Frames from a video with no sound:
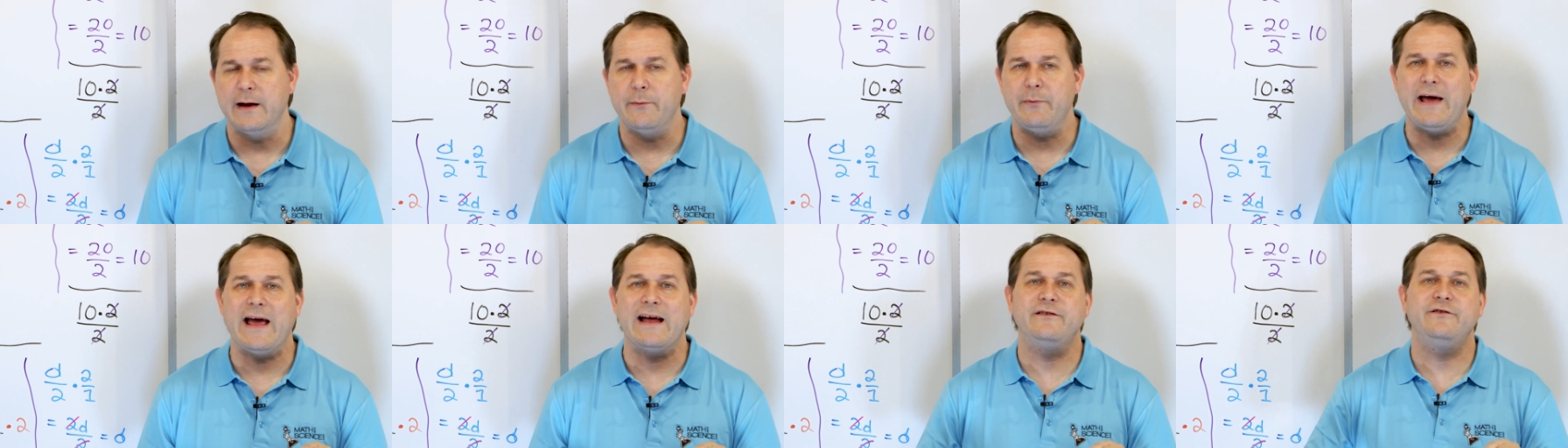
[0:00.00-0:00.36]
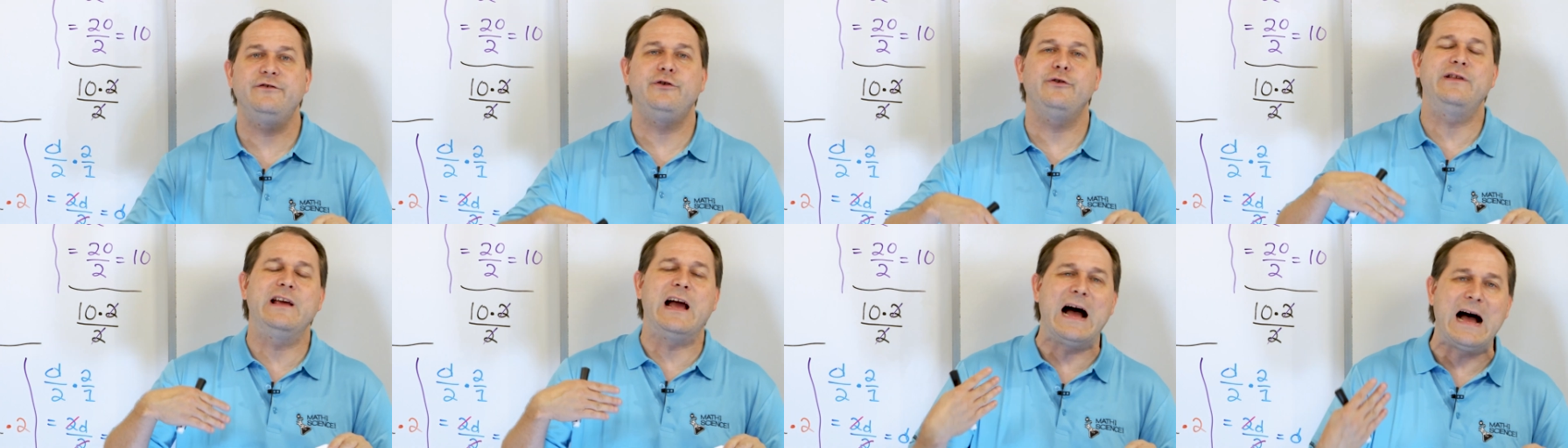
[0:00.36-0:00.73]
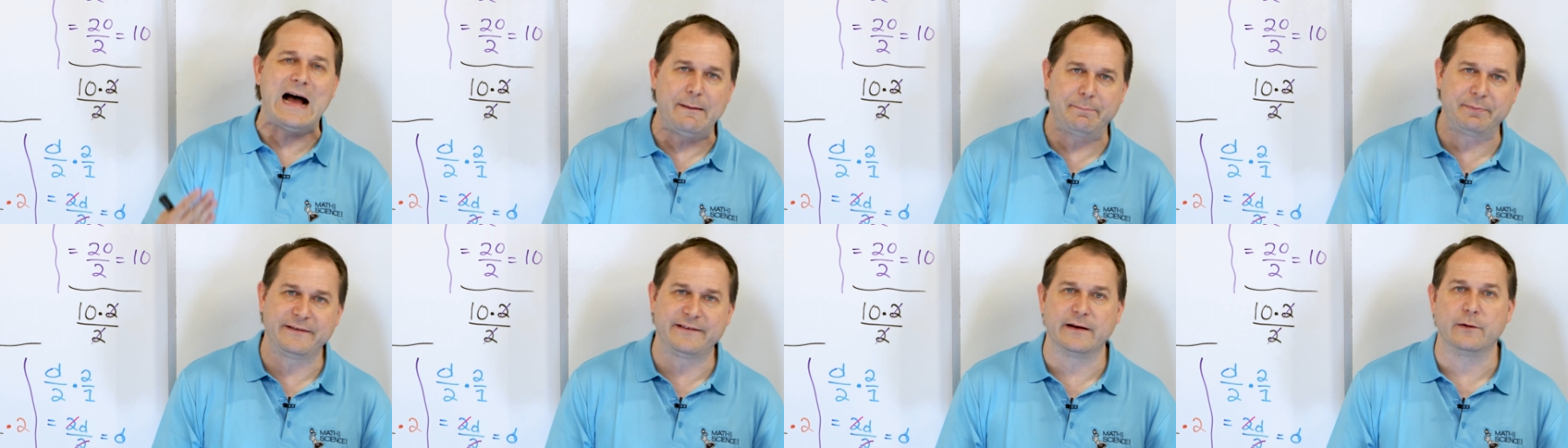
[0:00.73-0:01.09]
and we had to do the
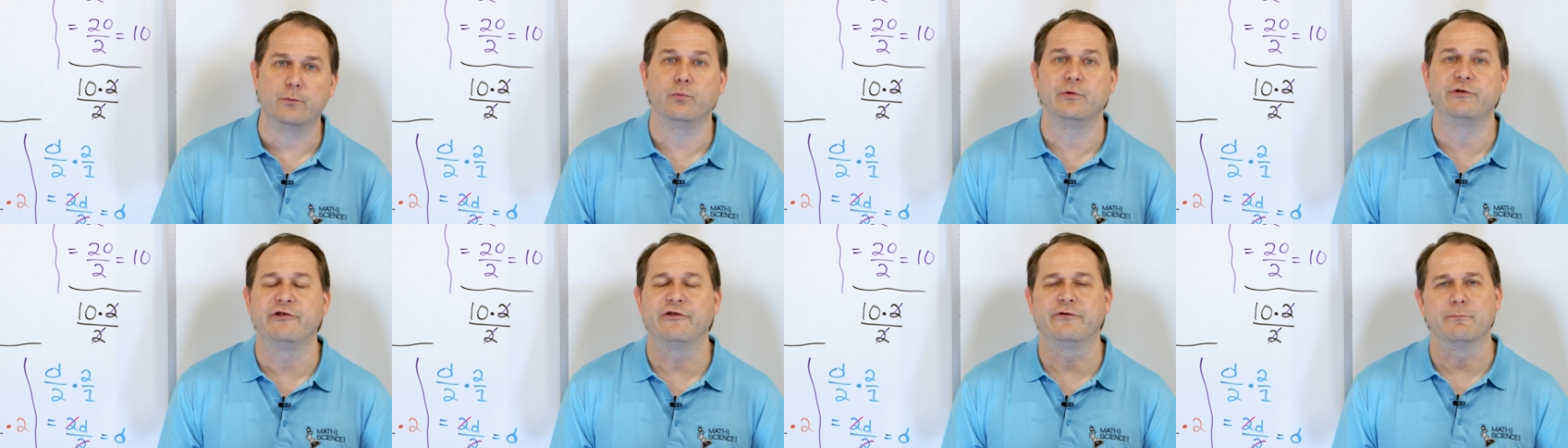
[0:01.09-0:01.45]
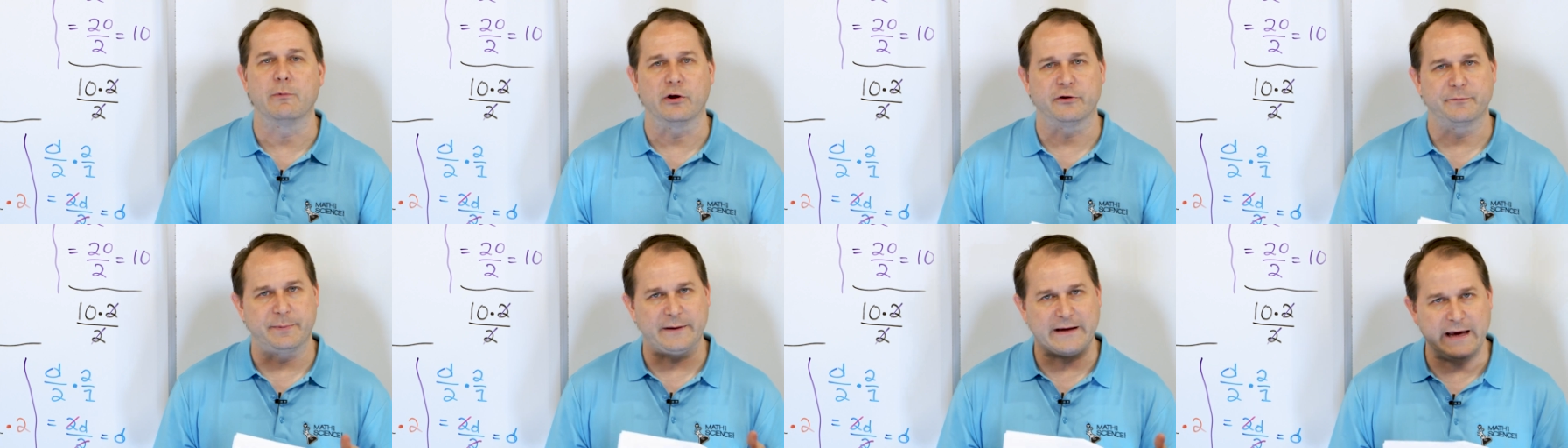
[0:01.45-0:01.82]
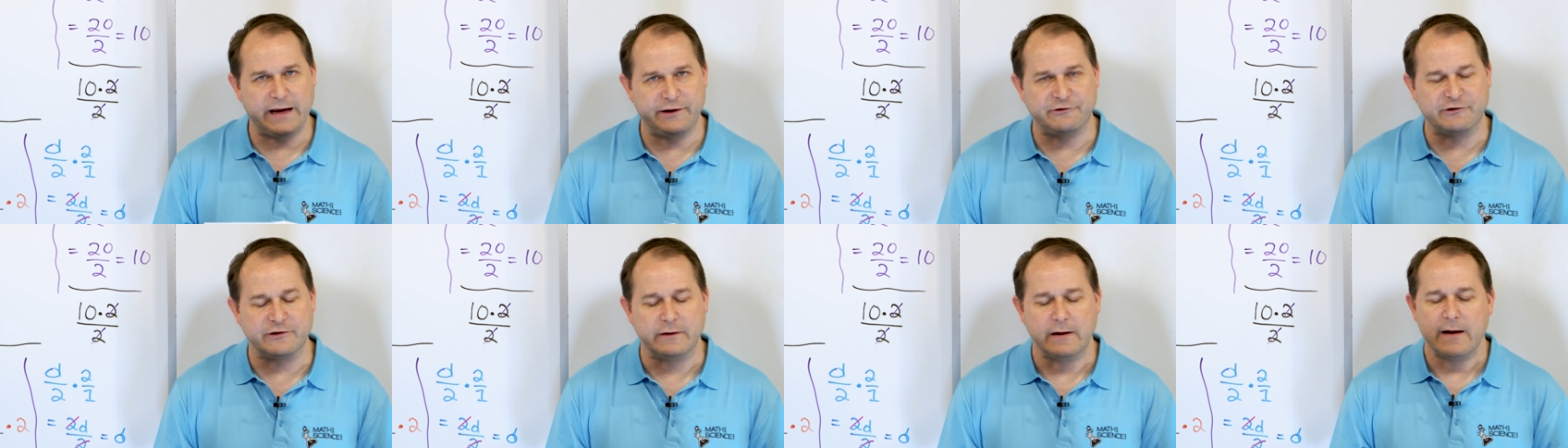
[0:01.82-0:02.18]
opposite, which is
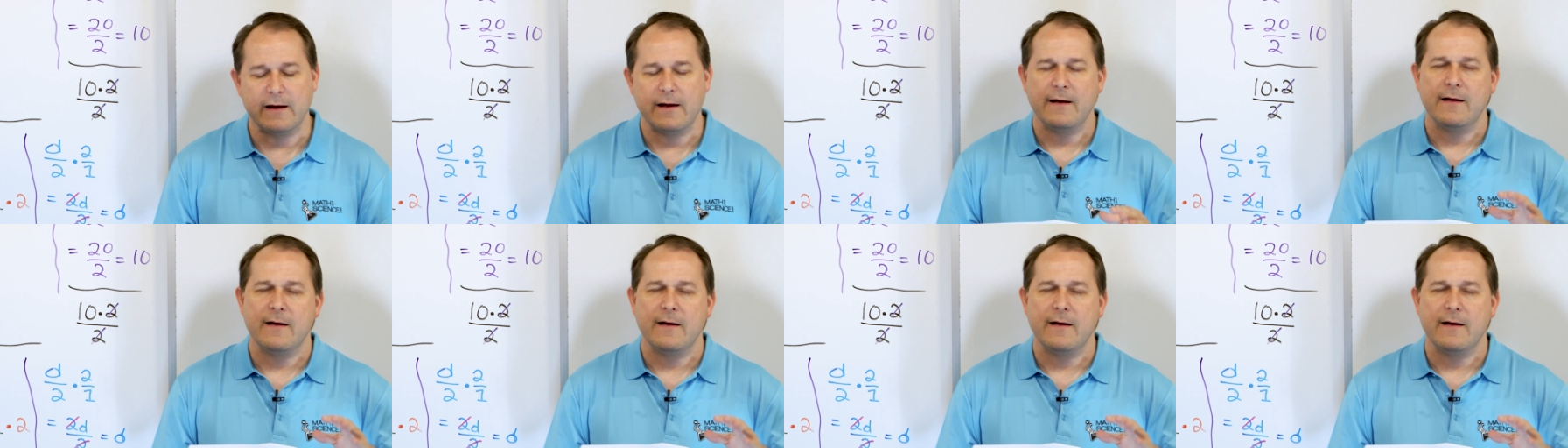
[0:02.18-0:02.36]
multiplication.